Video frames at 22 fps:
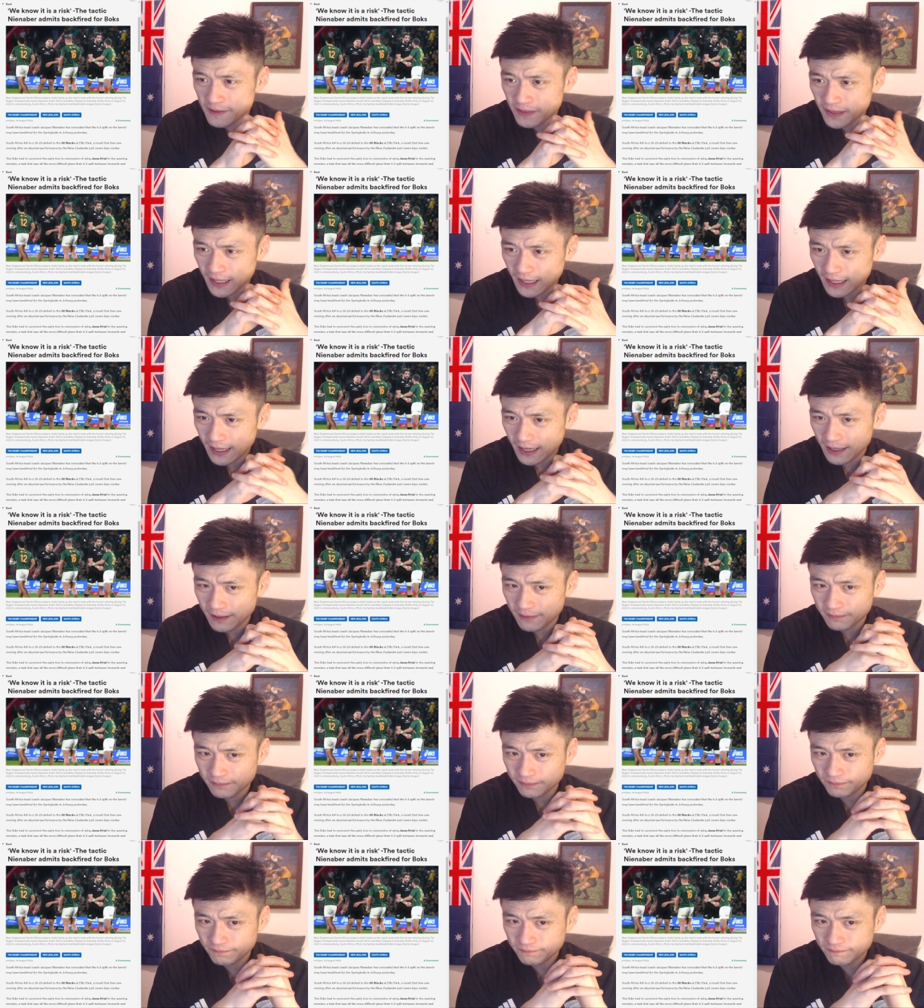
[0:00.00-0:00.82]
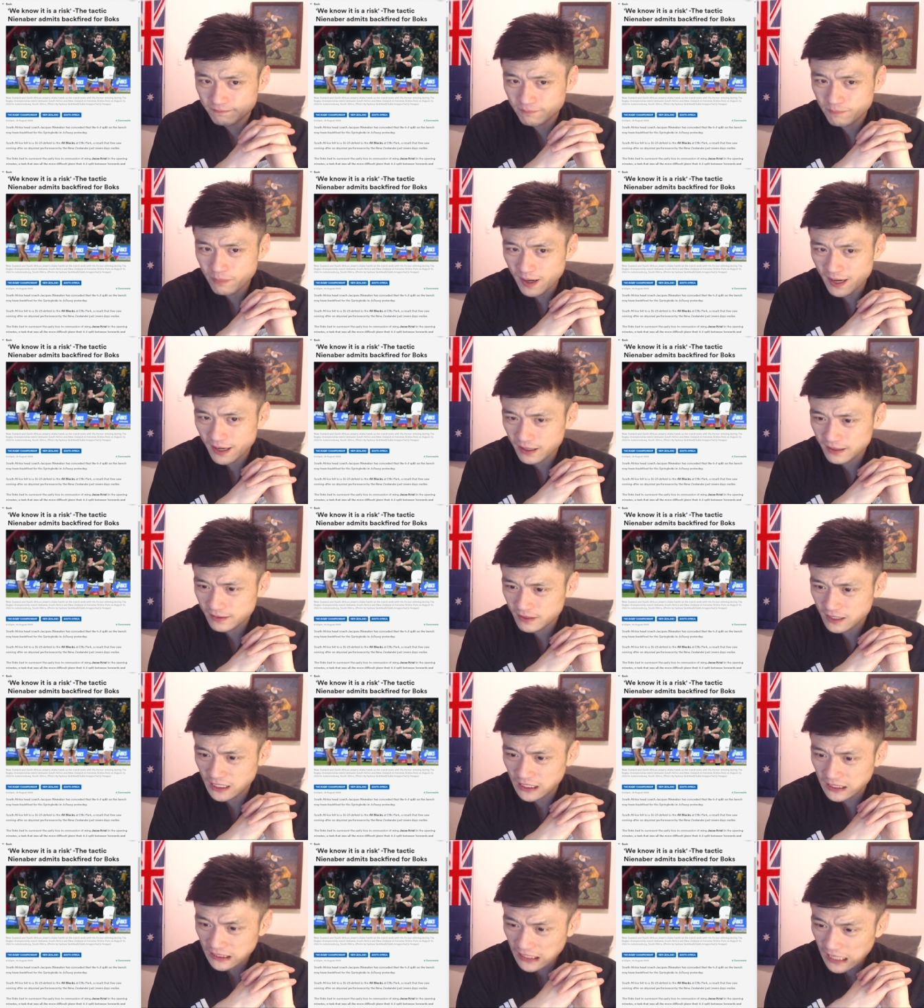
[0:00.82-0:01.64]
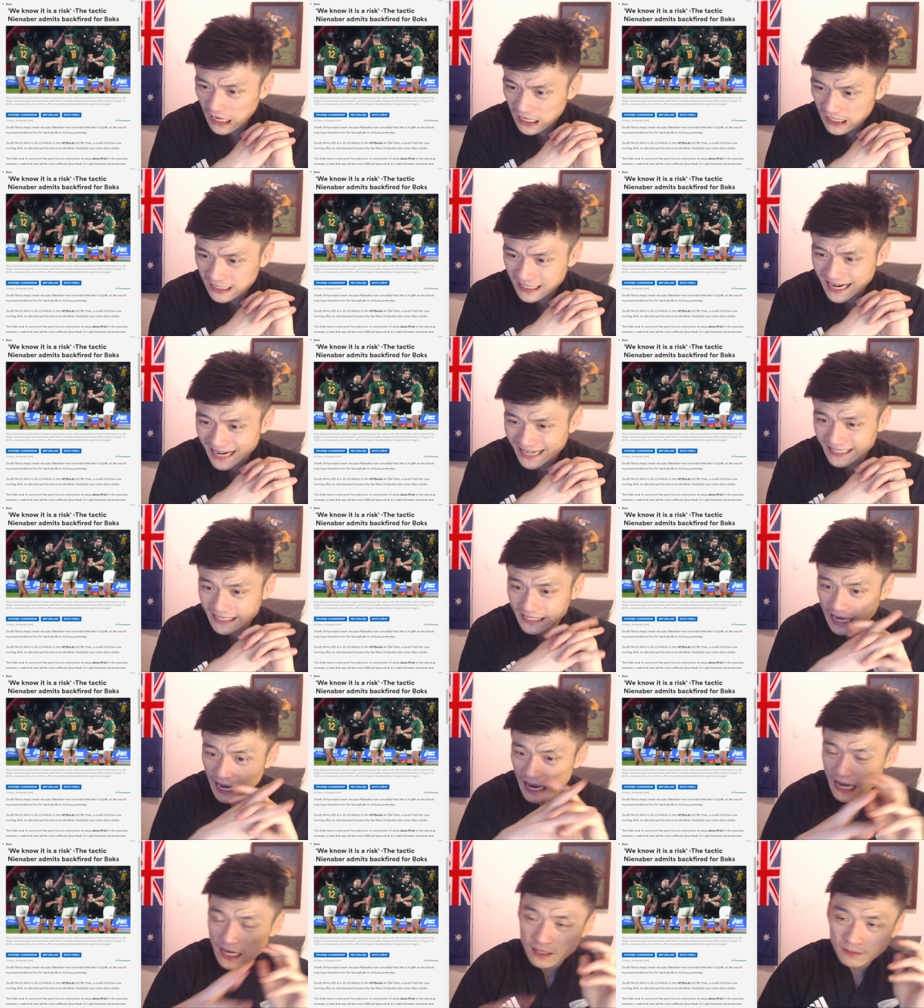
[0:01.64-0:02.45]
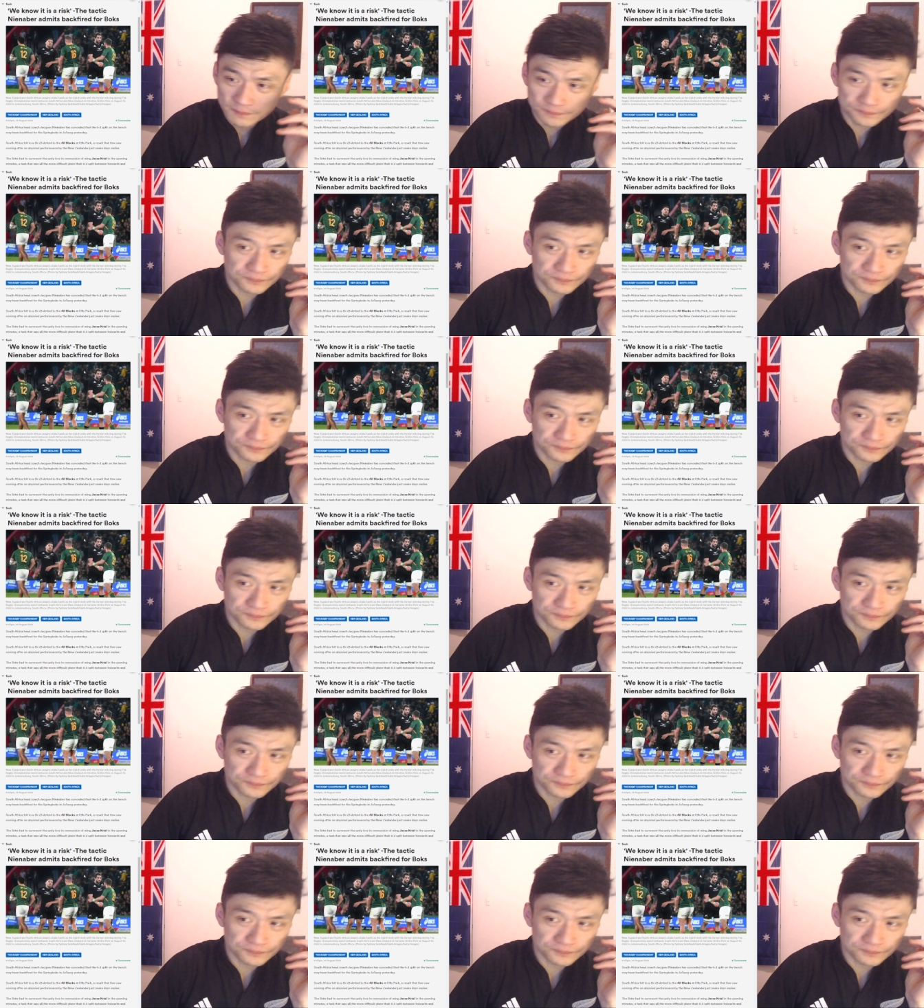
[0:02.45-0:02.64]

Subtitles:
by Clark again.